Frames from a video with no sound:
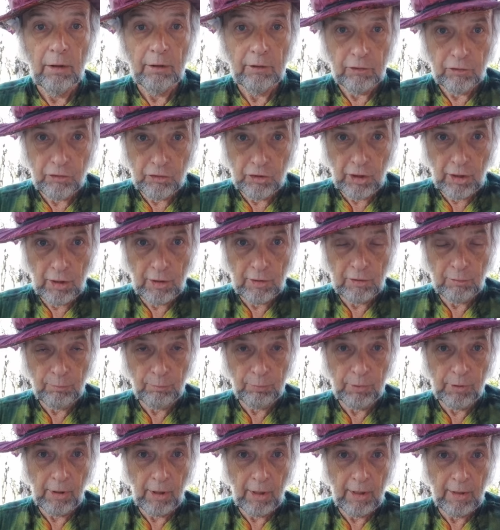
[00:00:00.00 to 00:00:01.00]
Change
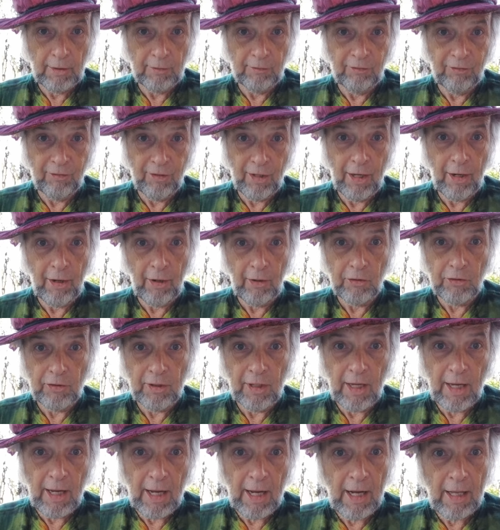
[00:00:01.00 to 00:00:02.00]
planes there
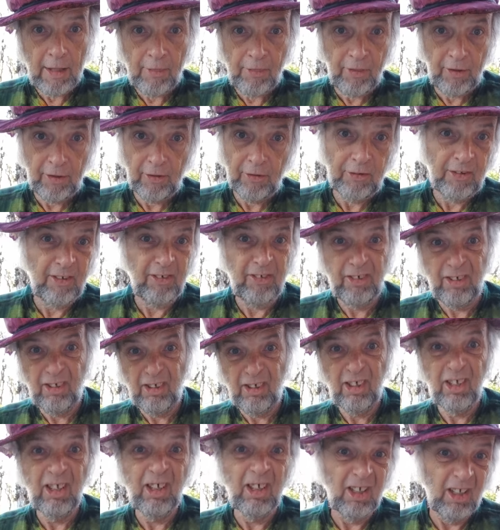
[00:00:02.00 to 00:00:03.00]
to Athens.
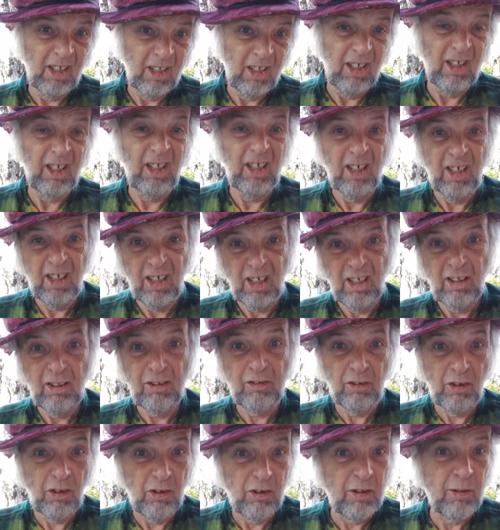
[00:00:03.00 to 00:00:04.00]

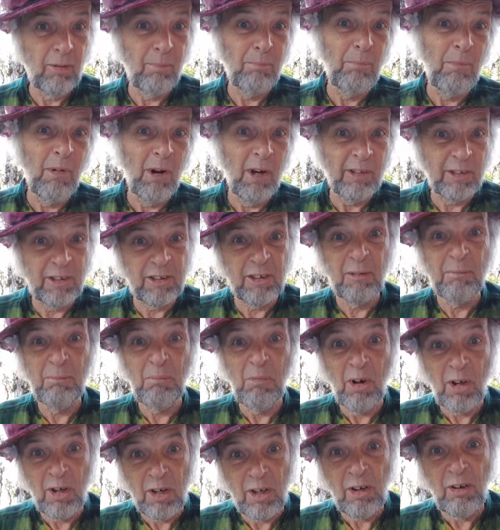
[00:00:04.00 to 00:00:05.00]
Throwing some
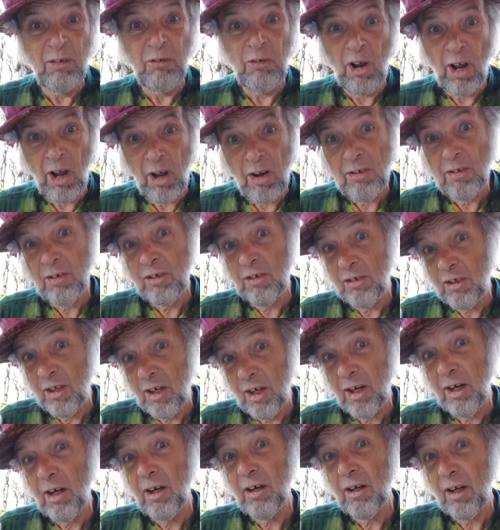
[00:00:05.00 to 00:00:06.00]
money around. You see
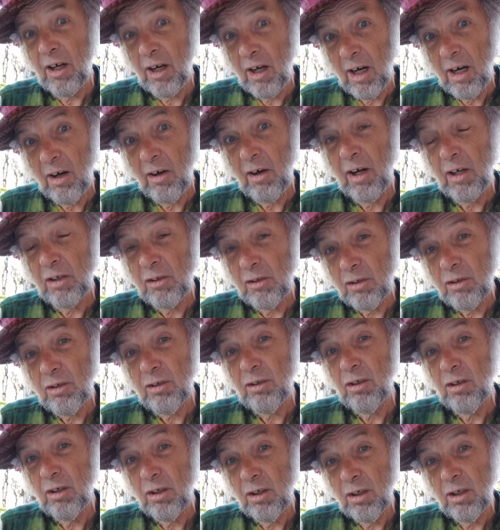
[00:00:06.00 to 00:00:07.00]
how I do?
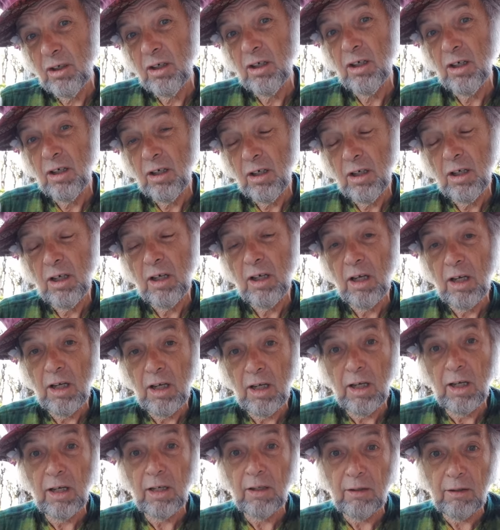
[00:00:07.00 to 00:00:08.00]

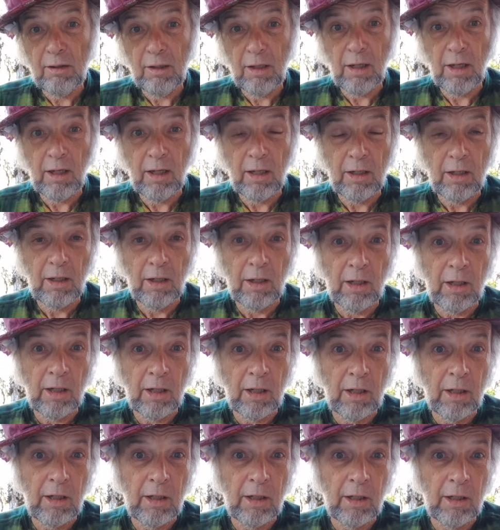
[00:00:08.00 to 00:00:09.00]
And then
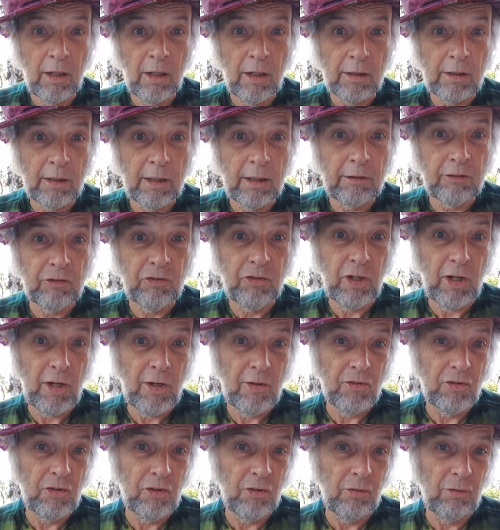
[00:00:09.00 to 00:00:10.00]

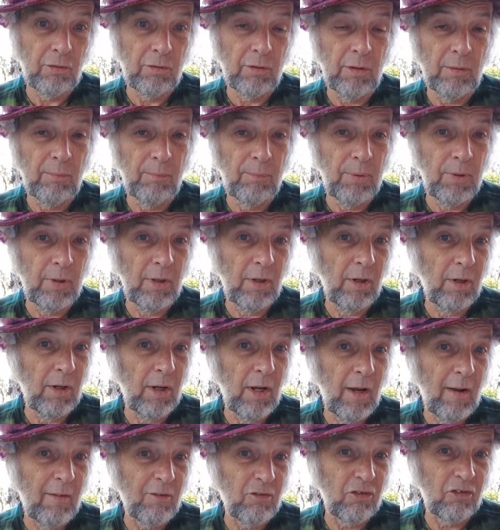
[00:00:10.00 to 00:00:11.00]
change to Olympia
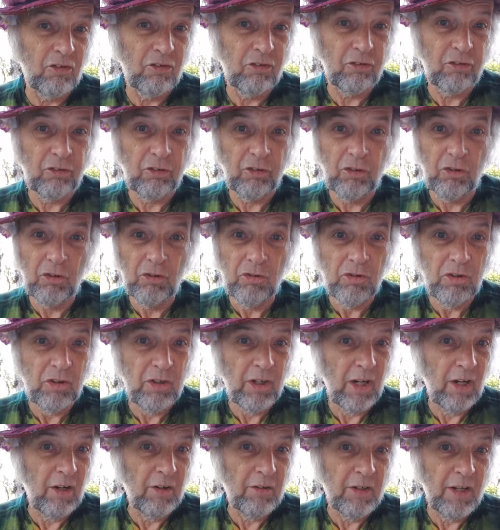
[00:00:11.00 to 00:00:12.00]
and scoot
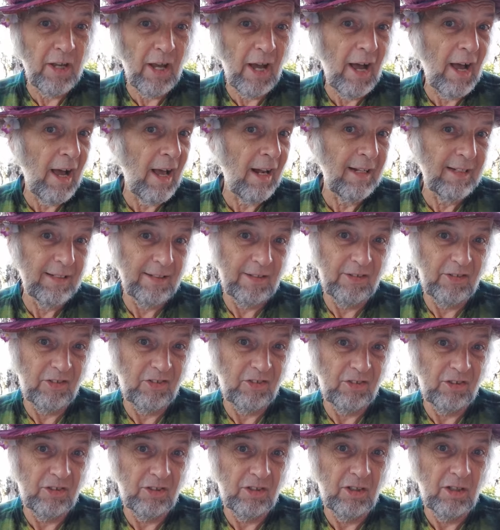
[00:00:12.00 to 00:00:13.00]
down the
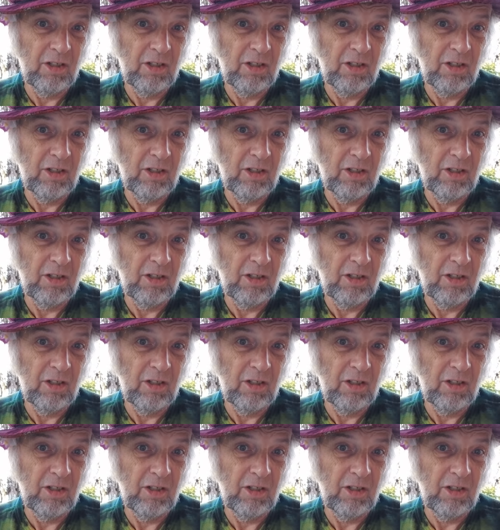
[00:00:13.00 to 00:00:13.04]
islands.